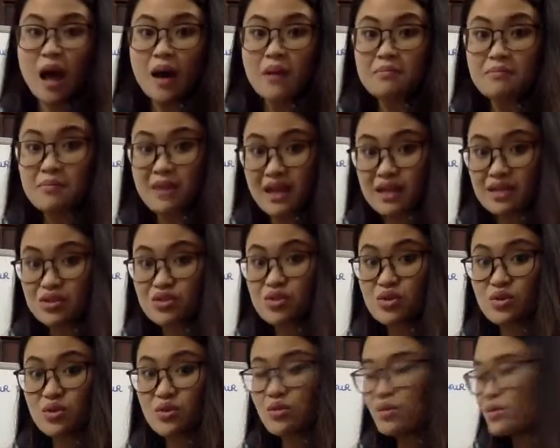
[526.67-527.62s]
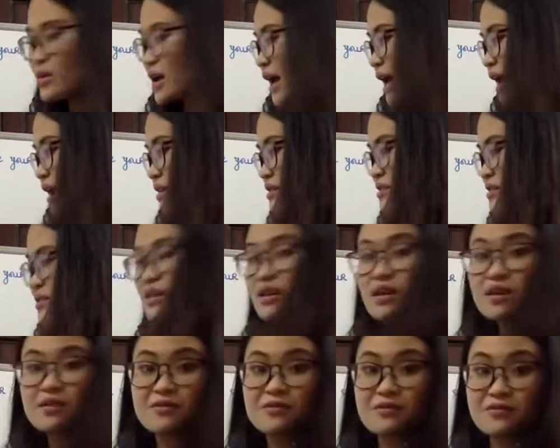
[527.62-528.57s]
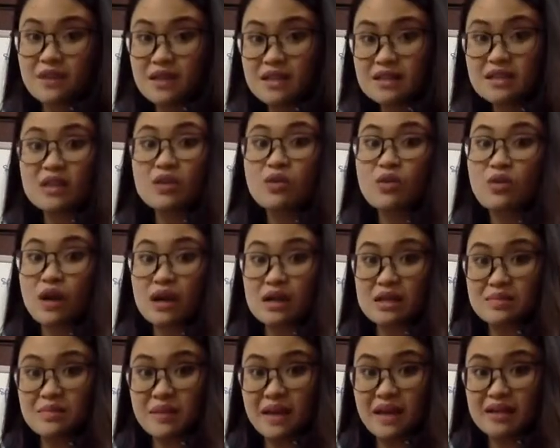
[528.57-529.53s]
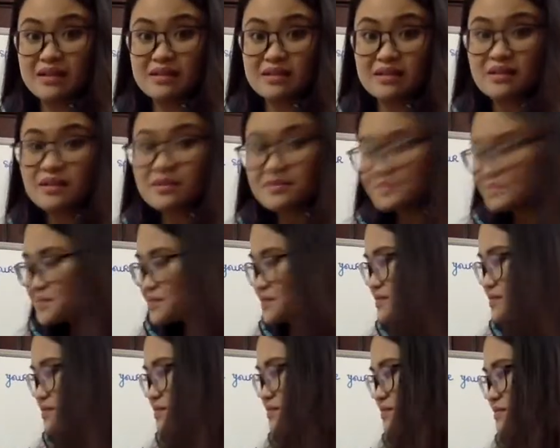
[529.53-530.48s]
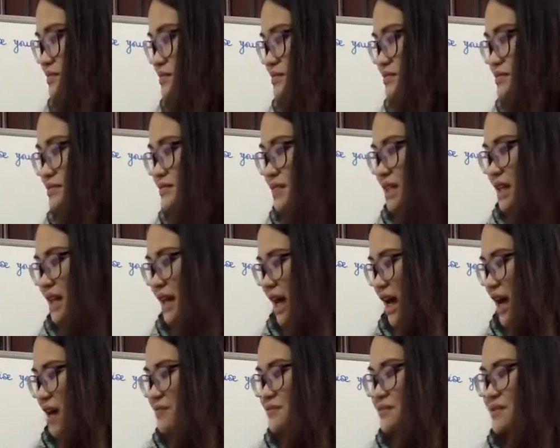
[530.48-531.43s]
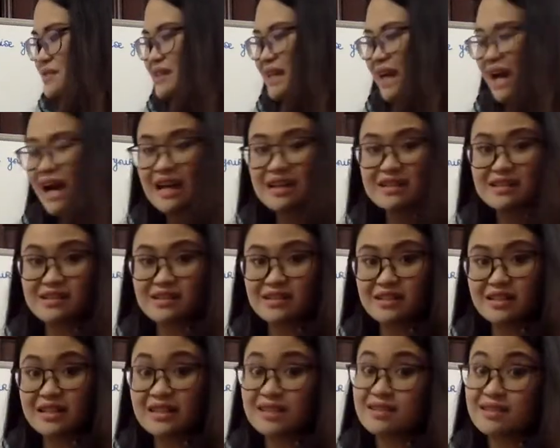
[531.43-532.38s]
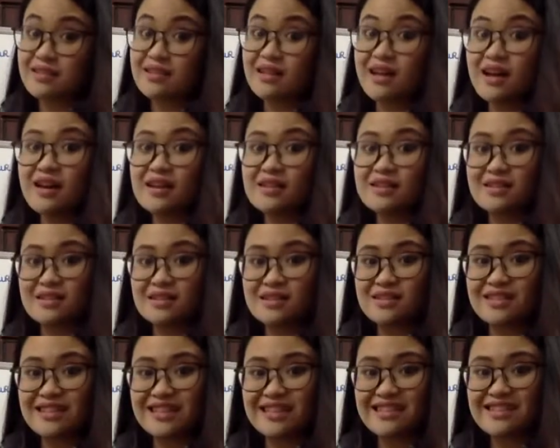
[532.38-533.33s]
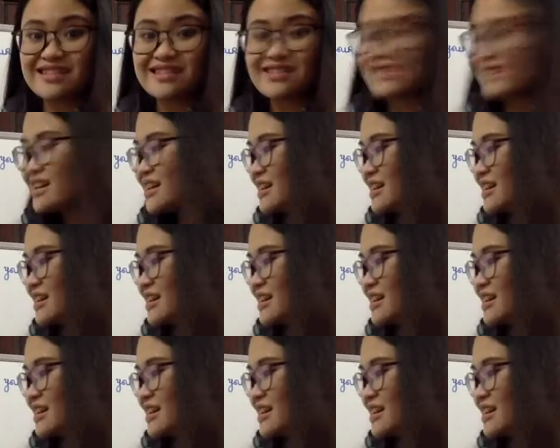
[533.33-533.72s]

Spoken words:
mental and physical aspect. After that is her success.